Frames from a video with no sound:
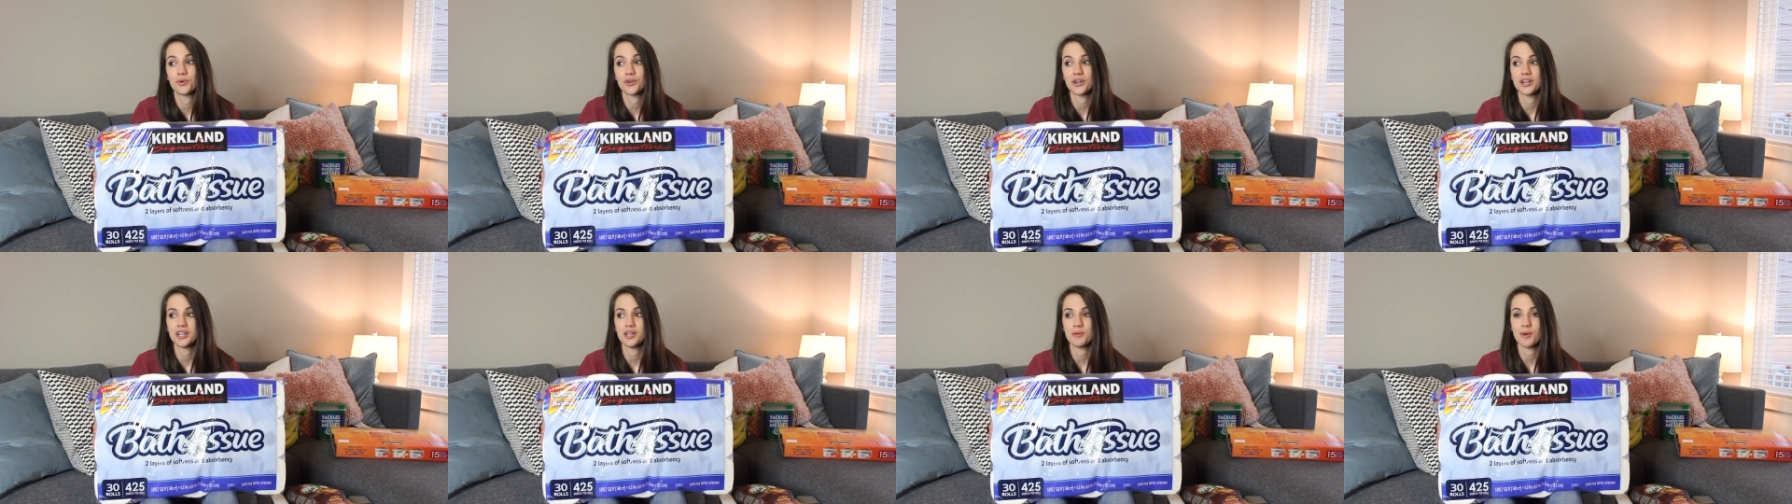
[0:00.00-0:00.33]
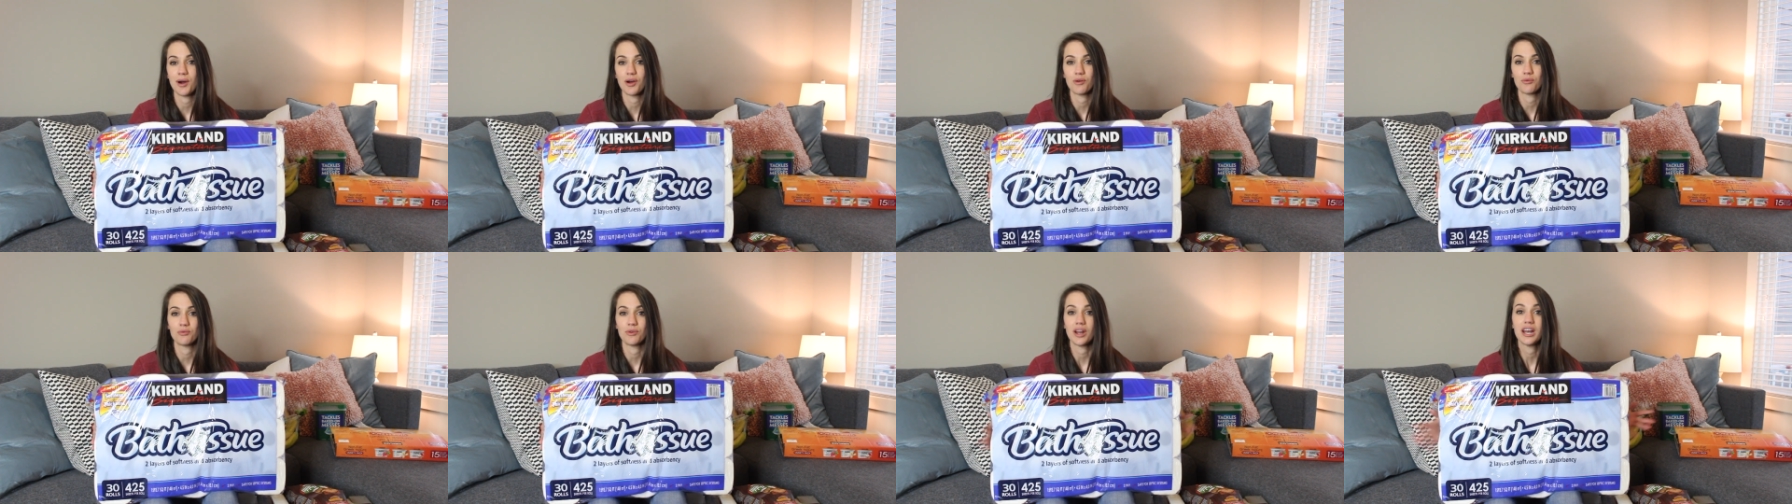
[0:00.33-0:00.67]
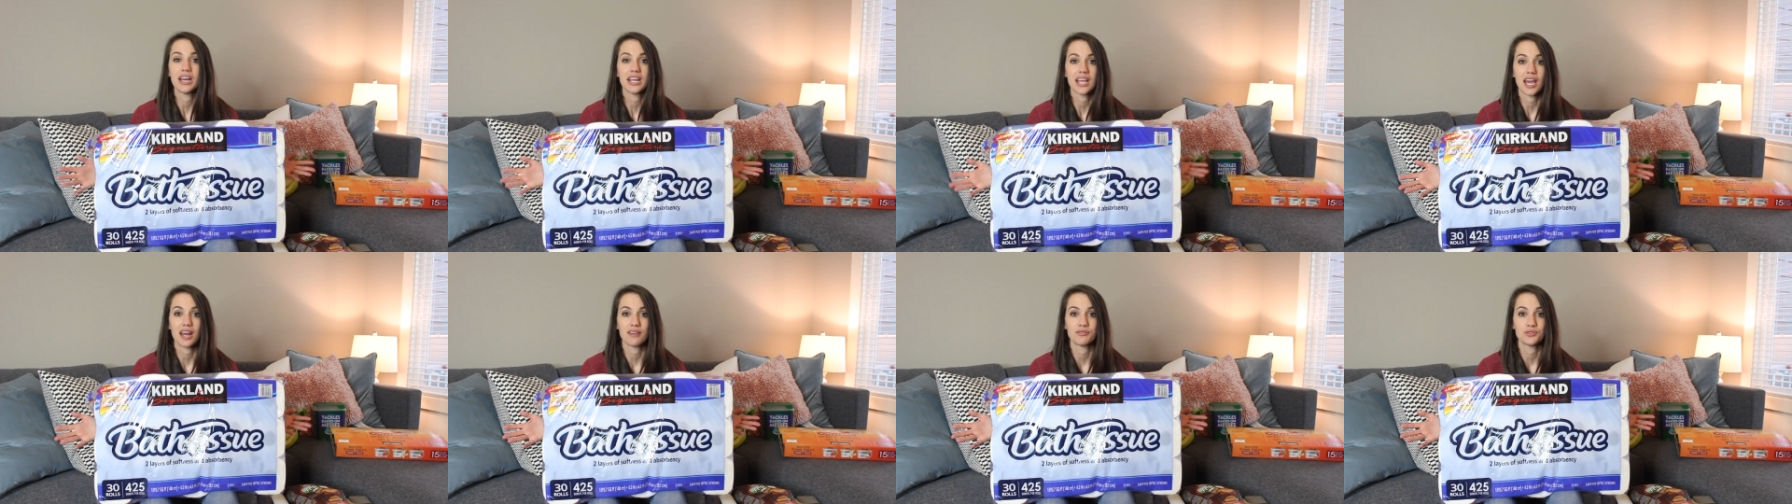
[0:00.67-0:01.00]
worried about
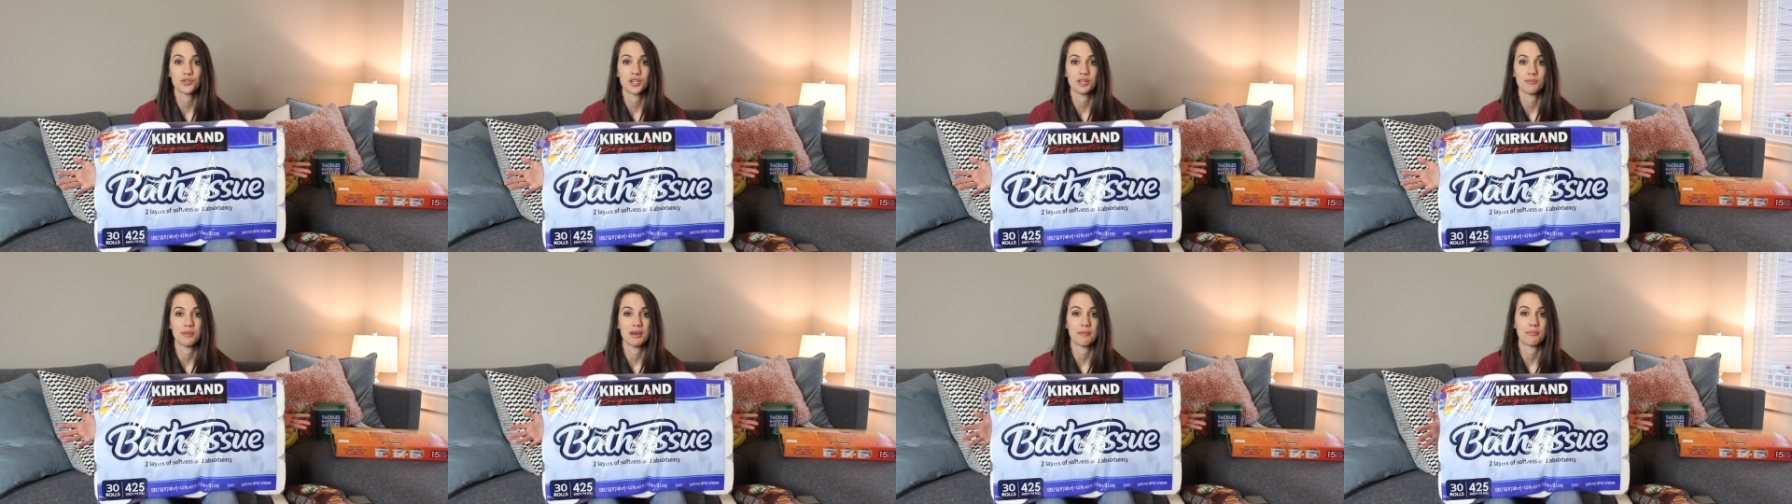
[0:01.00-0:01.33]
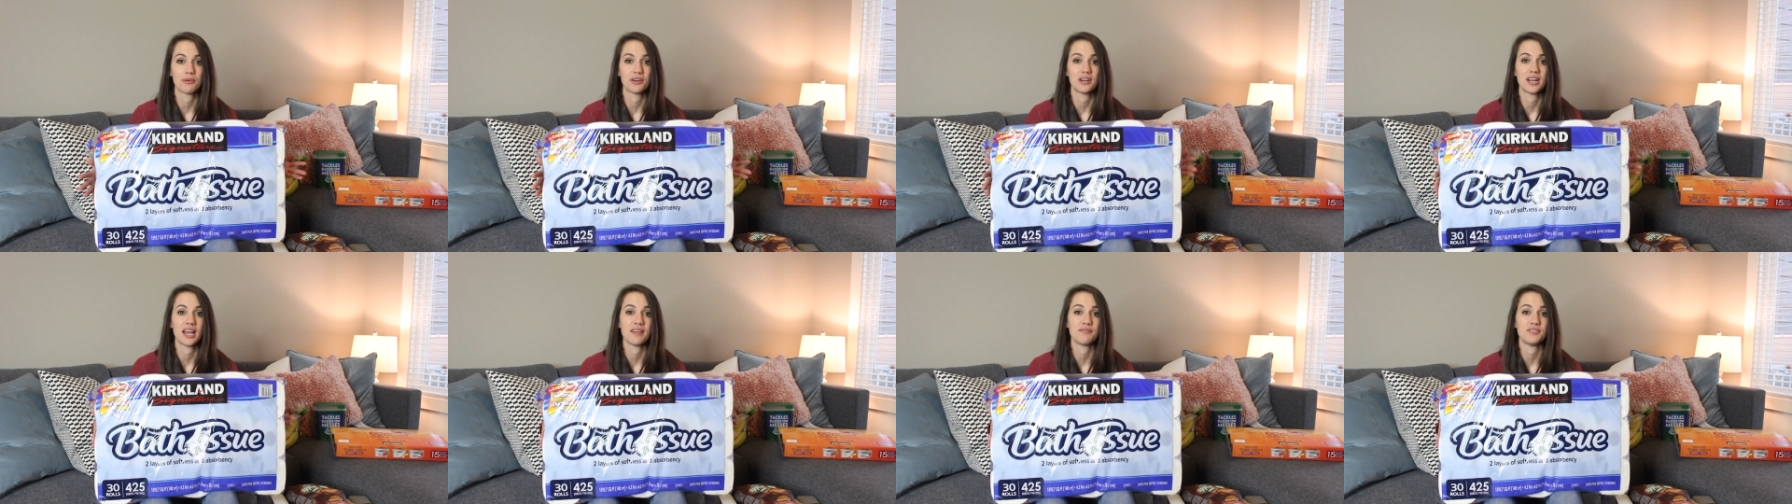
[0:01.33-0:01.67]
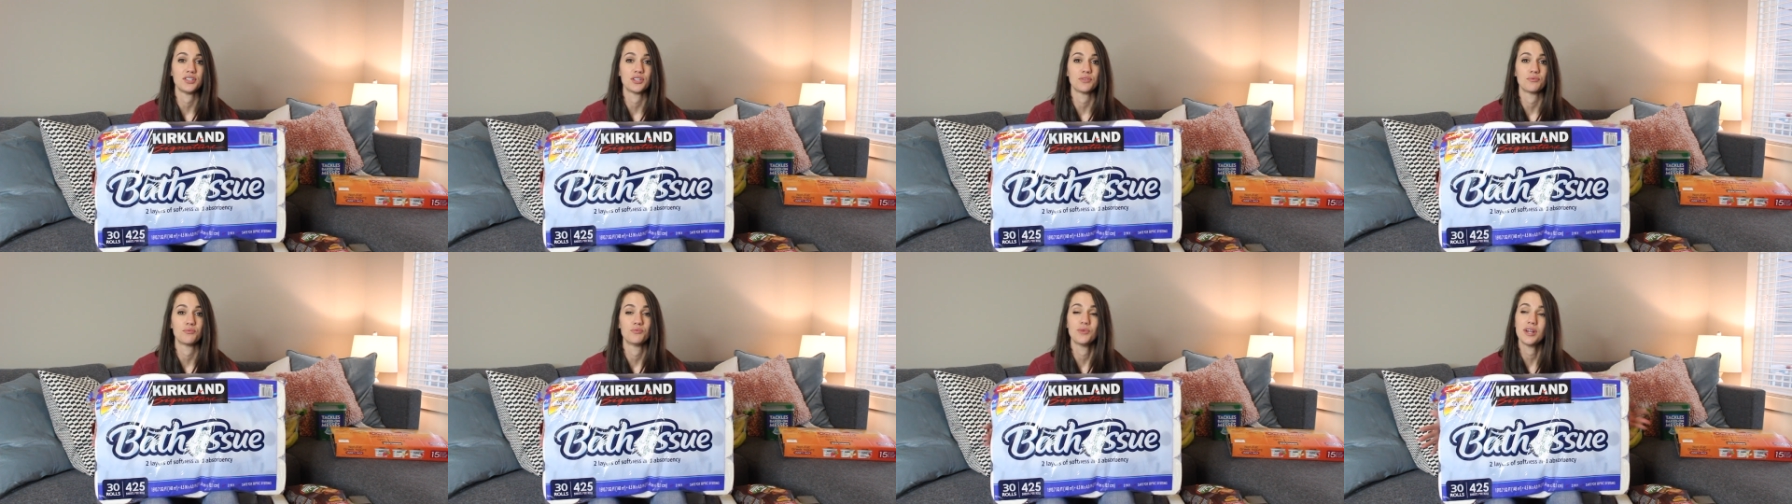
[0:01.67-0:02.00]
running out of toilet paper and
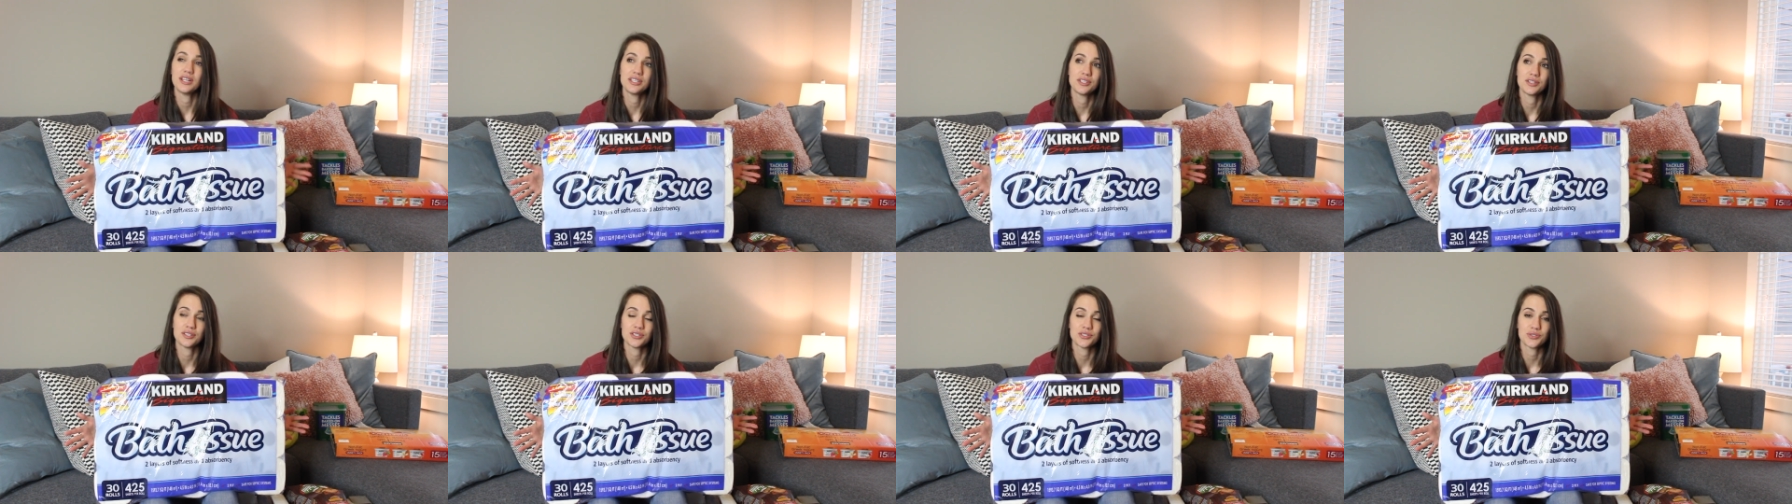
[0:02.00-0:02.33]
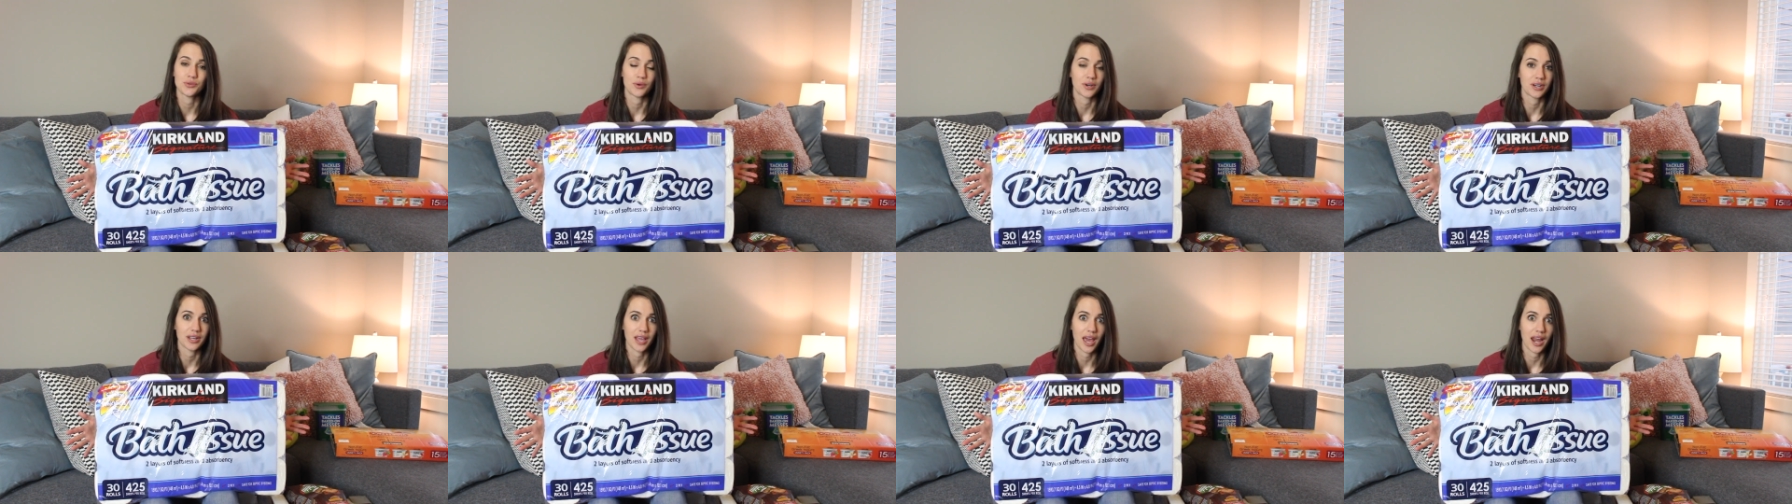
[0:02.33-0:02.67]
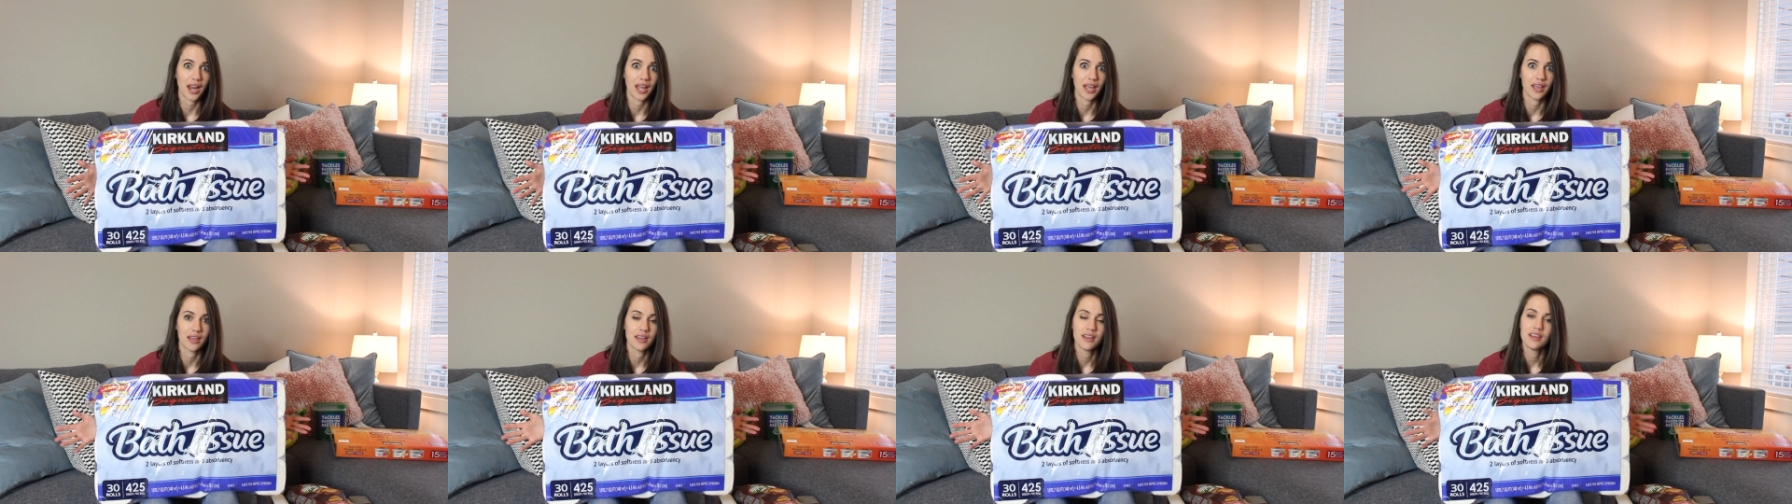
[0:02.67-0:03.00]
having to run to the store and
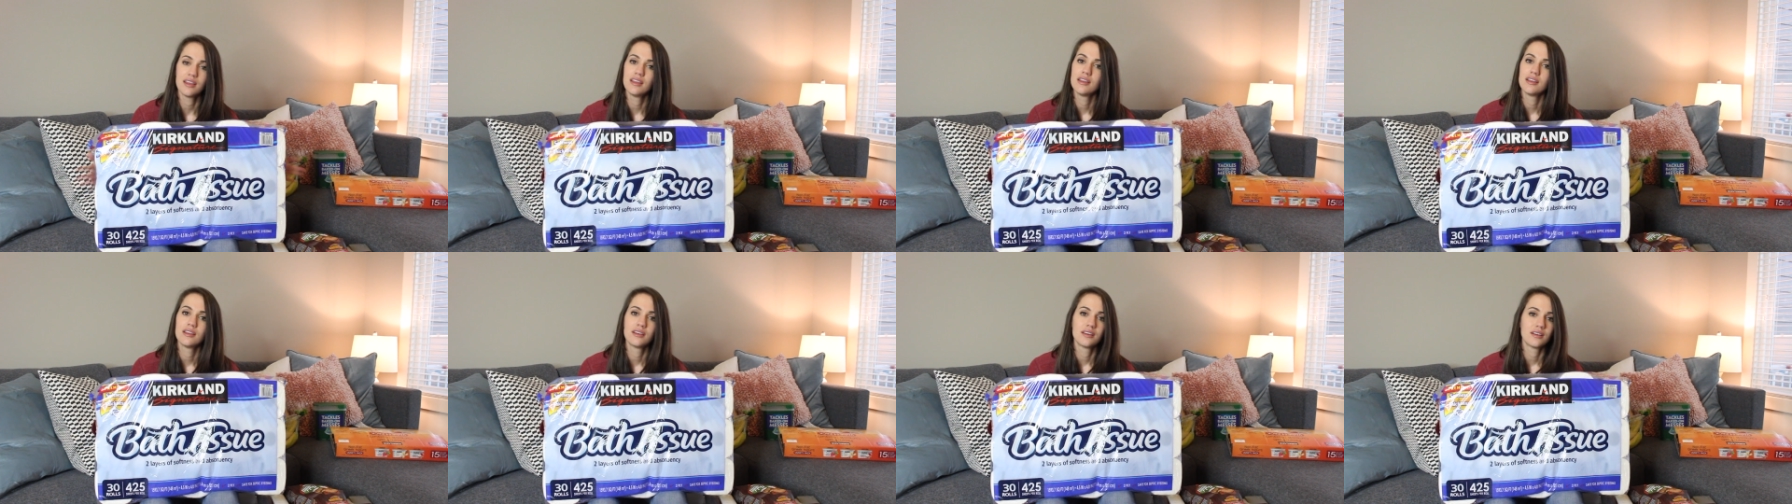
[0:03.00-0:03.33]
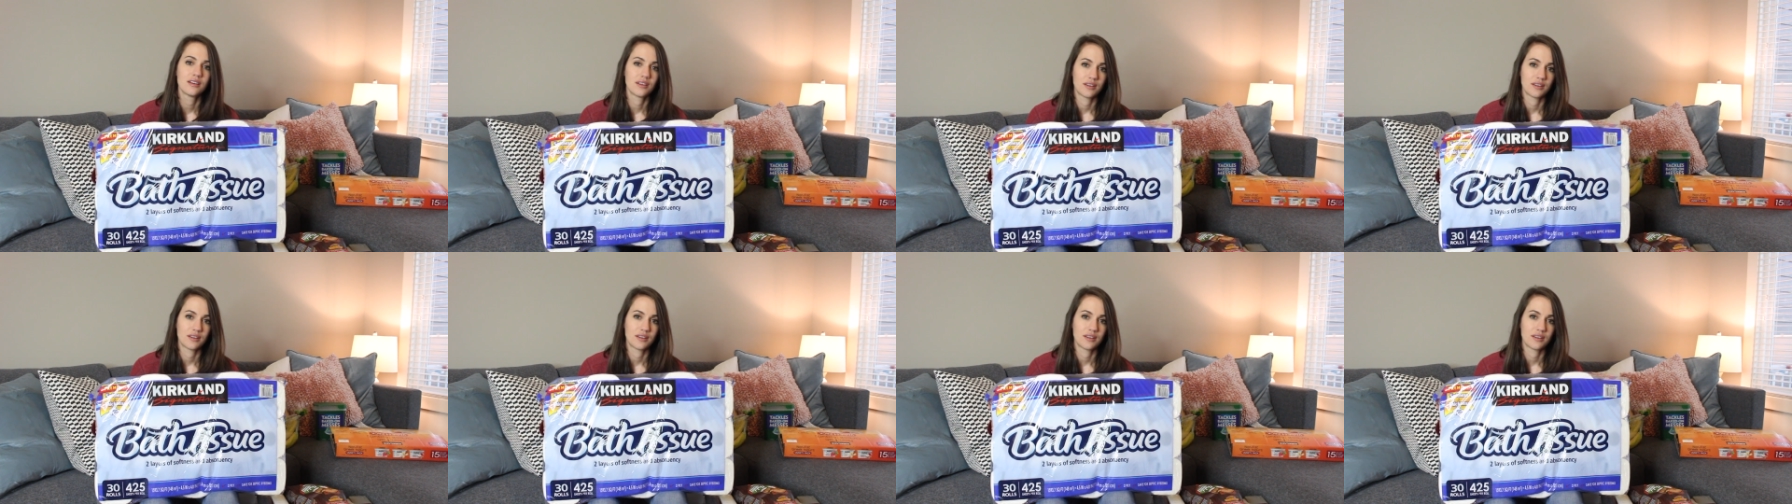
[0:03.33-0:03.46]
get it.